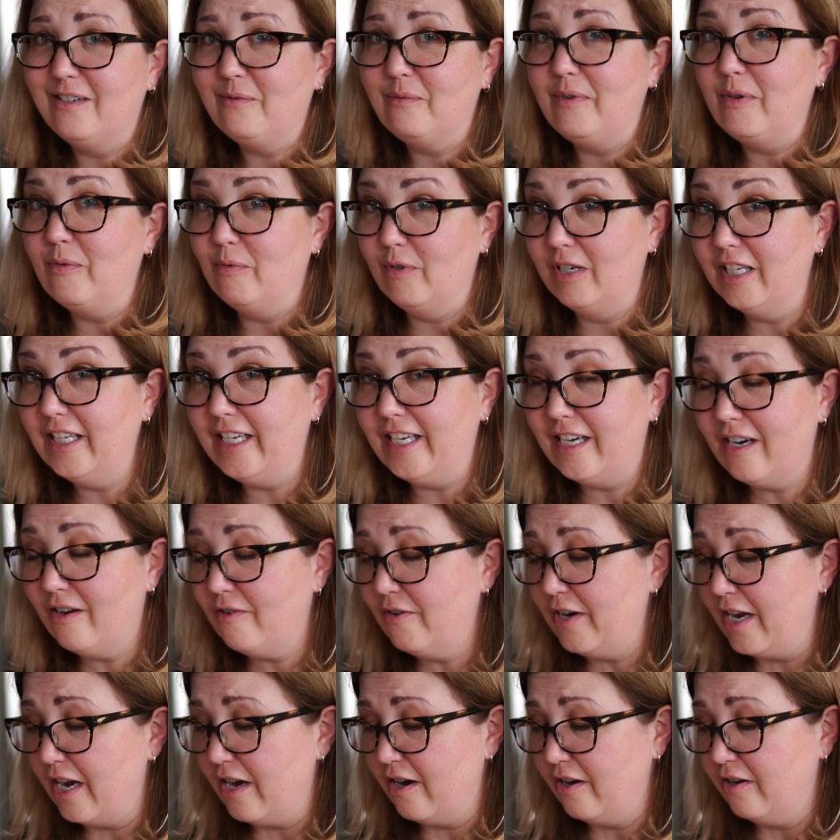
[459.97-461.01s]
We really
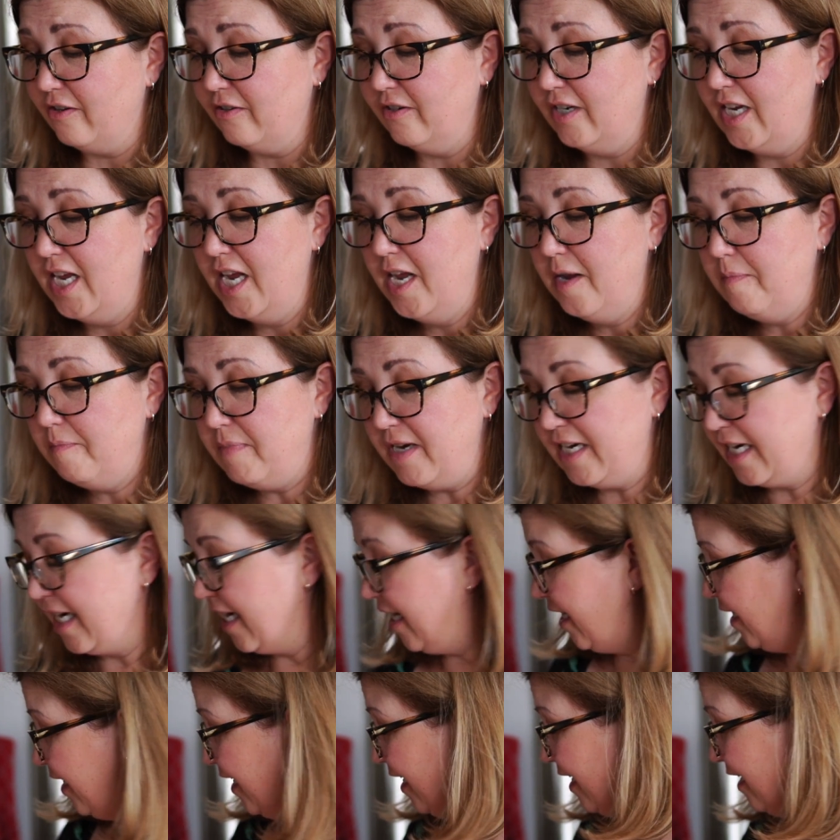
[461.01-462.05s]
don't know,
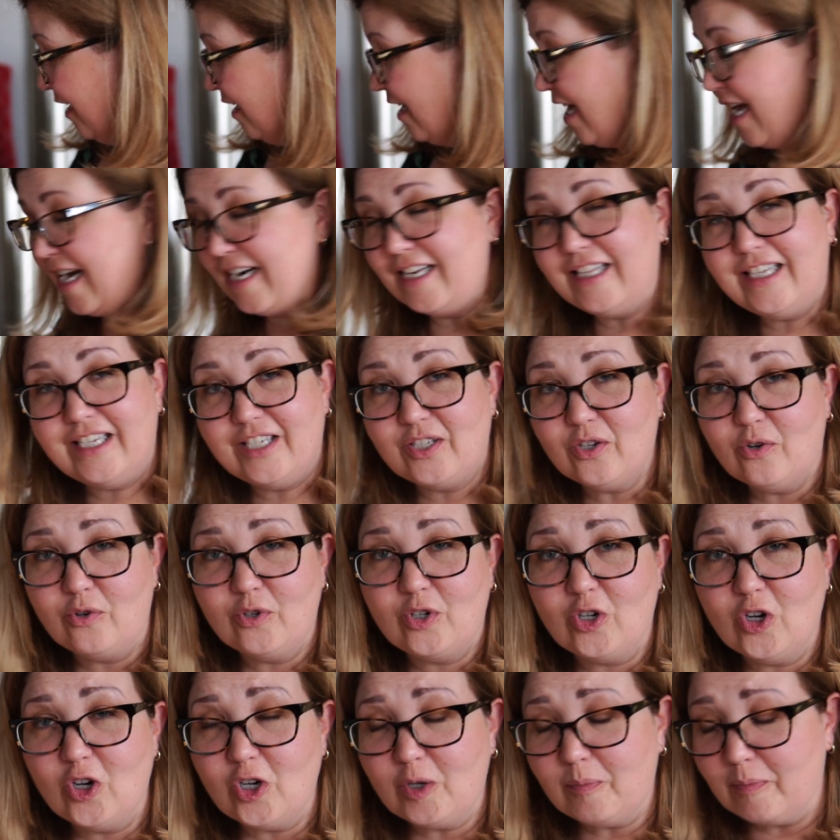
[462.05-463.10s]
because in a lot of these old
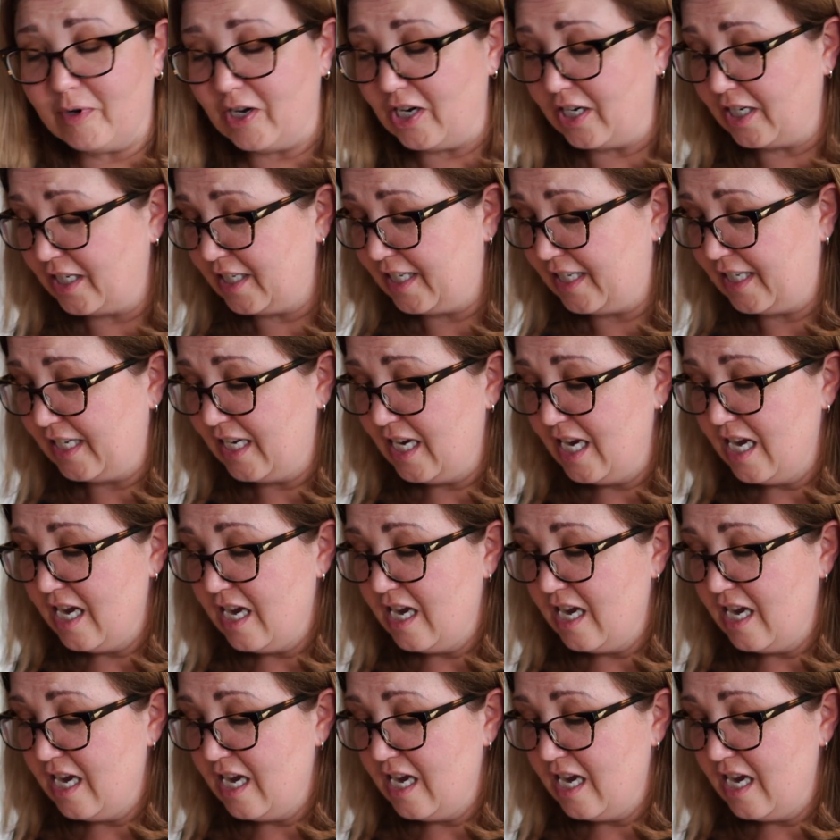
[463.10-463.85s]
cookbooks,